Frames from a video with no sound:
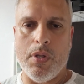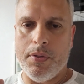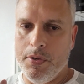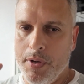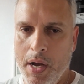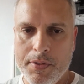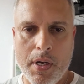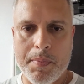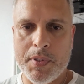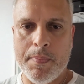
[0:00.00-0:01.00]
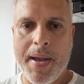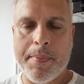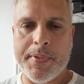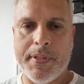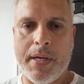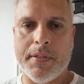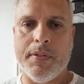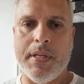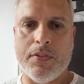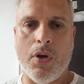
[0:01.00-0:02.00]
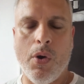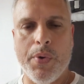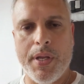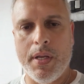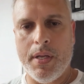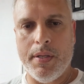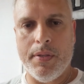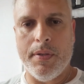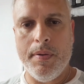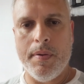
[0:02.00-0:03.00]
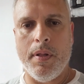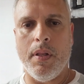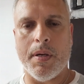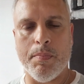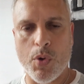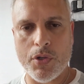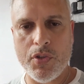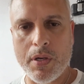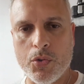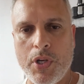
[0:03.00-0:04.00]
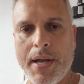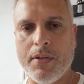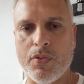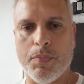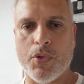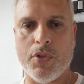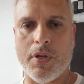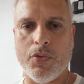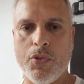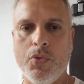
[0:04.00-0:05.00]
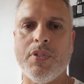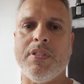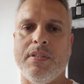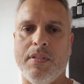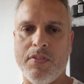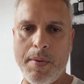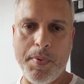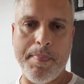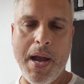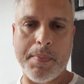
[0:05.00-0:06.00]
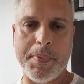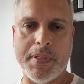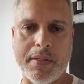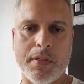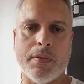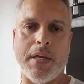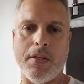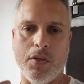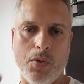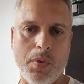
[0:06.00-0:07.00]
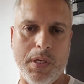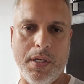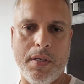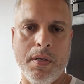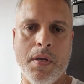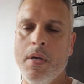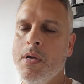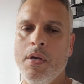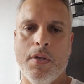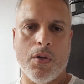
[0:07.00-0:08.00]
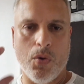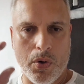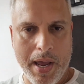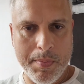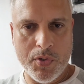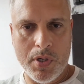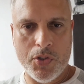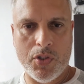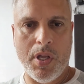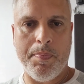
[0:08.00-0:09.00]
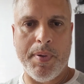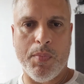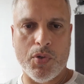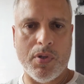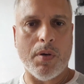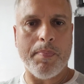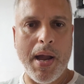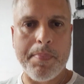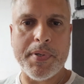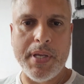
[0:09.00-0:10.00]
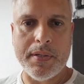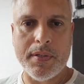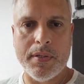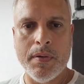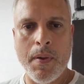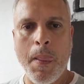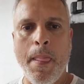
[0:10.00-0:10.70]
They're not talking about the back protector that's already in a lot of motorcycle jackets or motorcycle suits. This is a separate back protector that you need. Go to Amazon, just type in motorcycle back protector,